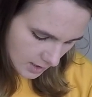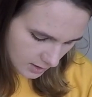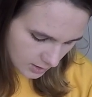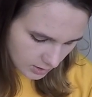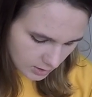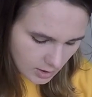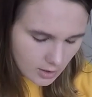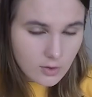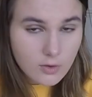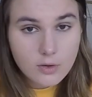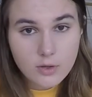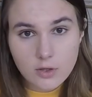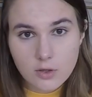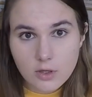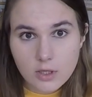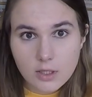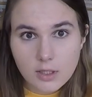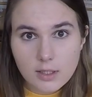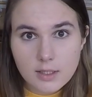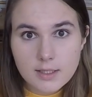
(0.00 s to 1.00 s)
So you
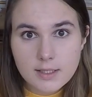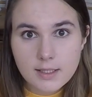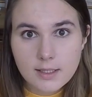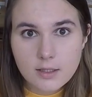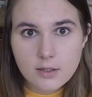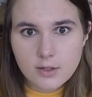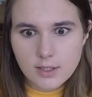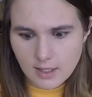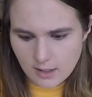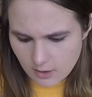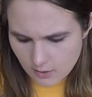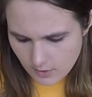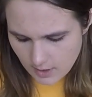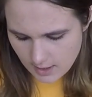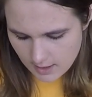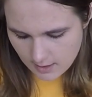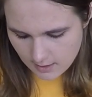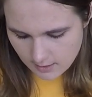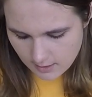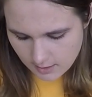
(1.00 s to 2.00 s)
could continue
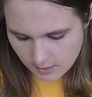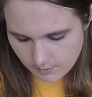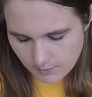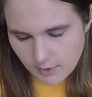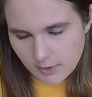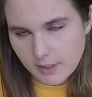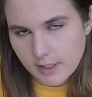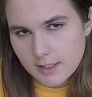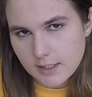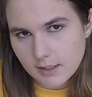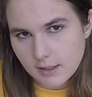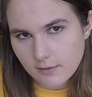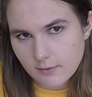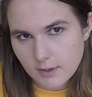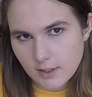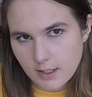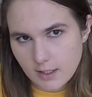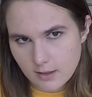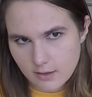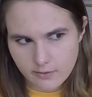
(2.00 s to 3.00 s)
decorating this, but let's leave
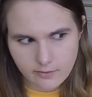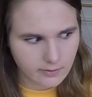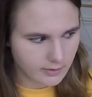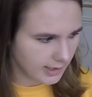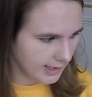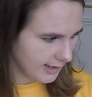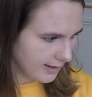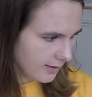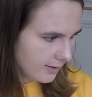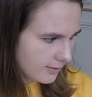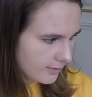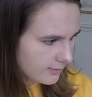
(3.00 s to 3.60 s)
it here for now